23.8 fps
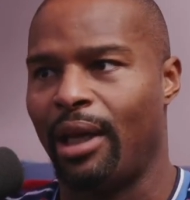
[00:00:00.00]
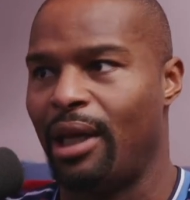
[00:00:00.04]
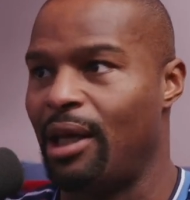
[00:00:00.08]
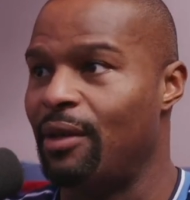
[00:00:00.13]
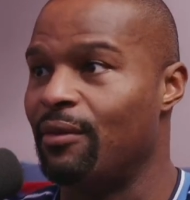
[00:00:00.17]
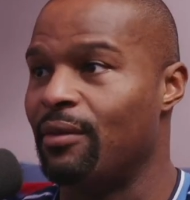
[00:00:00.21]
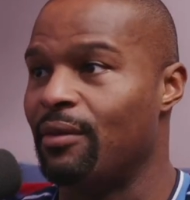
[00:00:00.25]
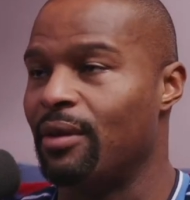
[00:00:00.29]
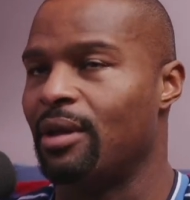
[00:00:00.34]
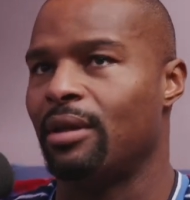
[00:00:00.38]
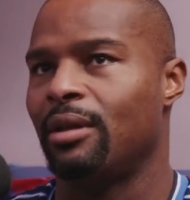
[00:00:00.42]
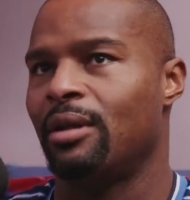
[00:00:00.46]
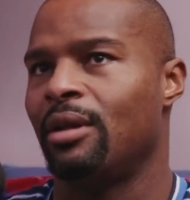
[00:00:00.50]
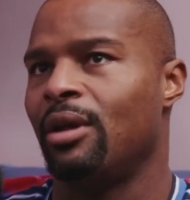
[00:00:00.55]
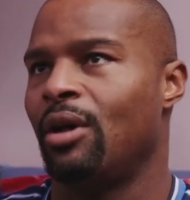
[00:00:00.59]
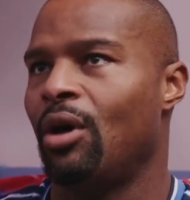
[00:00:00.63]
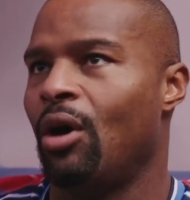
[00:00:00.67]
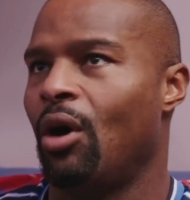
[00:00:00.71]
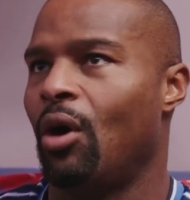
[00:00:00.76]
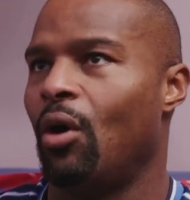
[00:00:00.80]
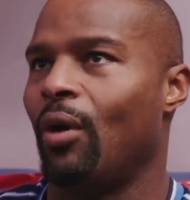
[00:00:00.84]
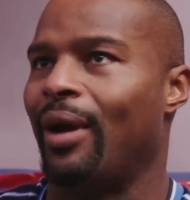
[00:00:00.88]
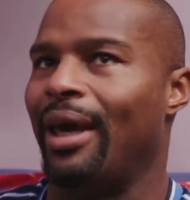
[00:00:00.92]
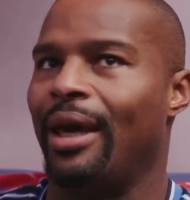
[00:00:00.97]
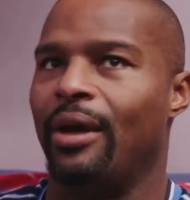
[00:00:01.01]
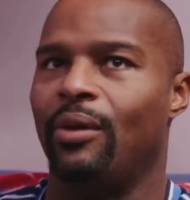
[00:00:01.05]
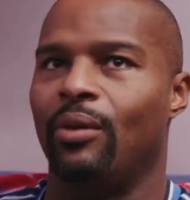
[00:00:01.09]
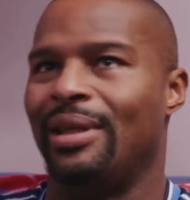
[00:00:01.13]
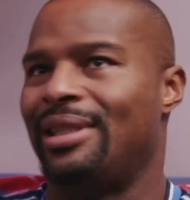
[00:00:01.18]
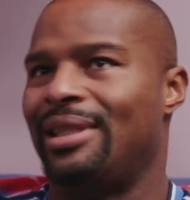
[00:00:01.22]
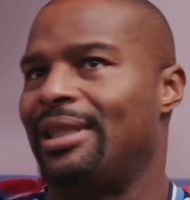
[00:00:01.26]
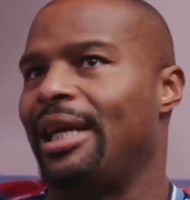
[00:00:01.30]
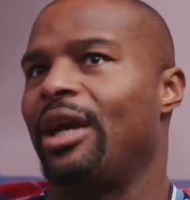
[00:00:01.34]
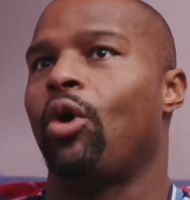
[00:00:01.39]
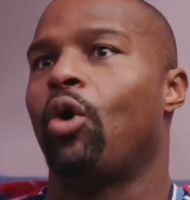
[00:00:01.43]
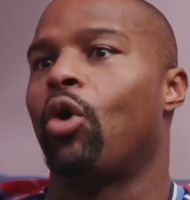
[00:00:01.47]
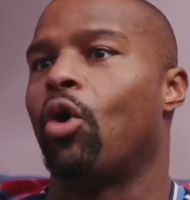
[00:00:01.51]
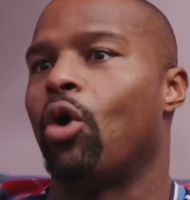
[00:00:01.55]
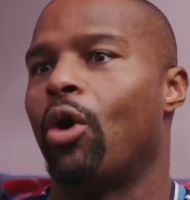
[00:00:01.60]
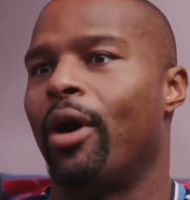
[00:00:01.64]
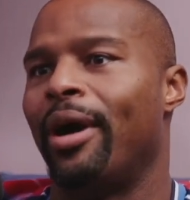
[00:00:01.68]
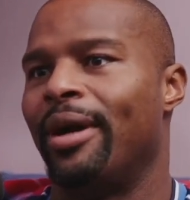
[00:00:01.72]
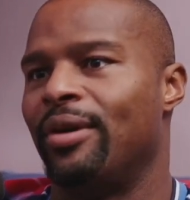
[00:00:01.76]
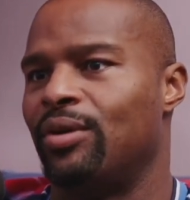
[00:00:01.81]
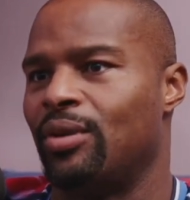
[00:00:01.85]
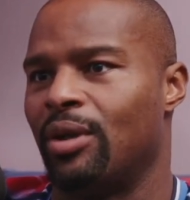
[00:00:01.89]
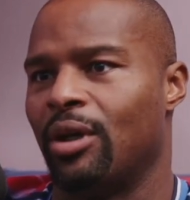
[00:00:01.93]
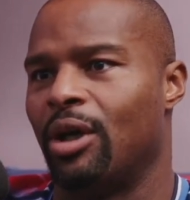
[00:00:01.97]
Even, okay, they say
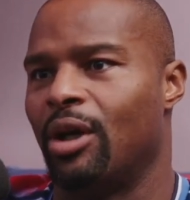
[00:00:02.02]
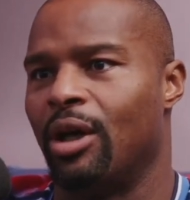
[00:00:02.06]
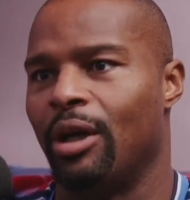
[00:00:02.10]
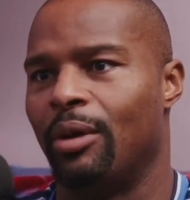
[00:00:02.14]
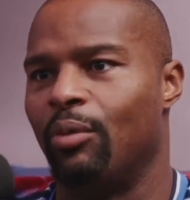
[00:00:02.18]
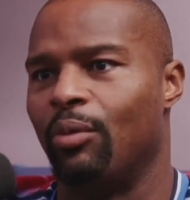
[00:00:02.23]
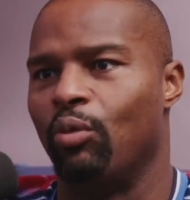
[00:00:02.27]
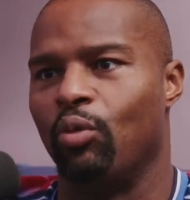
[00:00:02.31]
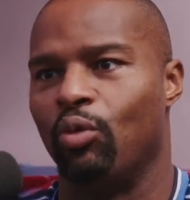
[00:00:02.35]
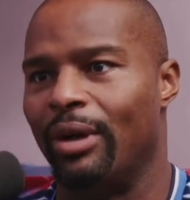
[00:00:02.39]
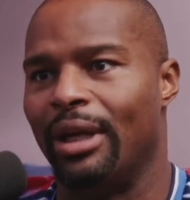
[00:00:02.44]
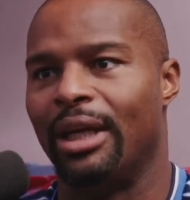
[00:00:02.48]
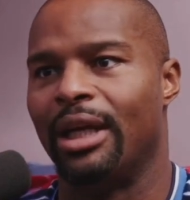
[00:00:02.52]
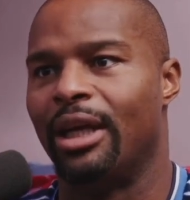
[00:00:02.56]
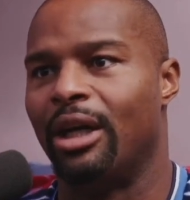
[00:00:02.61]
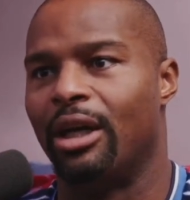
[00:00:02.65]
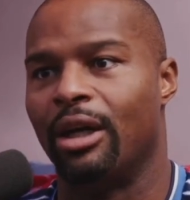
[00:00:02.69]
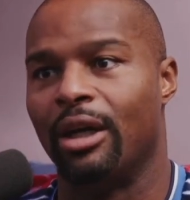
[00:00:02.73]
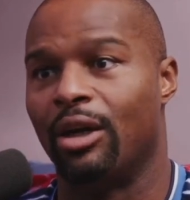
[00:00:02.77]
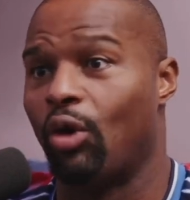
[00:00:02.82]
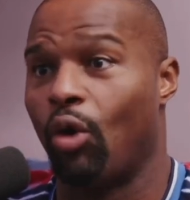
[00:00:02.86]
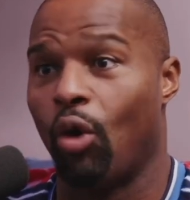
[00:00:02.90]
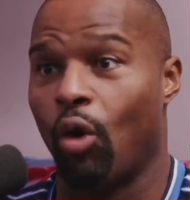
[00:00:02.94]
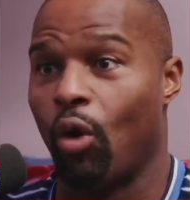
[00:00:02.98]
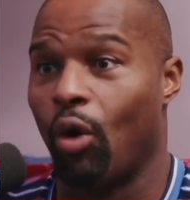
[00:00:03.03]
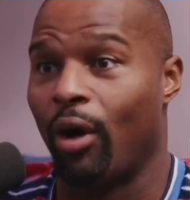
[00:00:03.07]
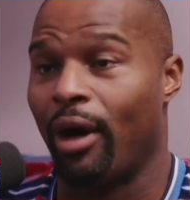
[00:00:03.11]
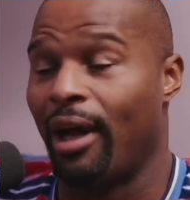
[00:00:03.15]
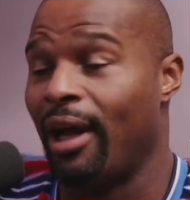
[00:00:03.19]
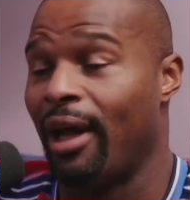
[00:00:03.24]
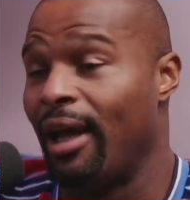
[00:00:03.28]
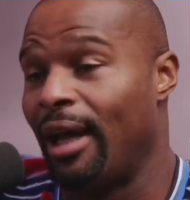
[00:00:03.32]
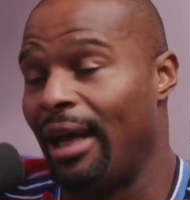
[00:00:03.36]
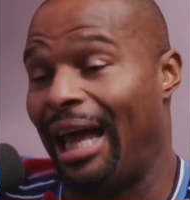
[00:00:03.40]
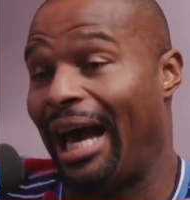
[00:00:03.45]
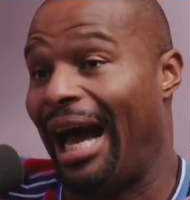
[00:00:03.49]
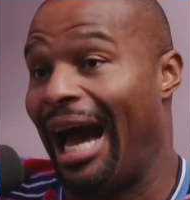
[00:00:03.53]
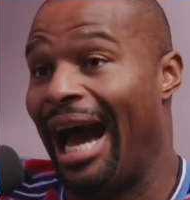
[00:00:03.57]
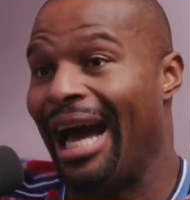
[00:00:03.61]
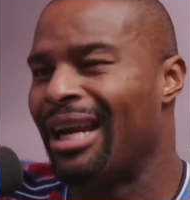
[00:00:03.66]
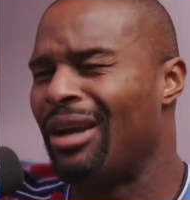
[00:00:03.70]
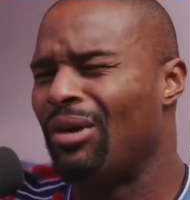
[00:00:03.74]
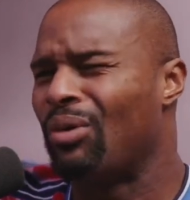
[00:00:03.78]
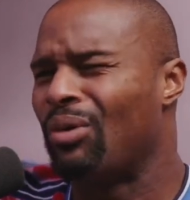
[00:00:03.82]
Corey is a good, really good corner. Yeah. Like, I didn't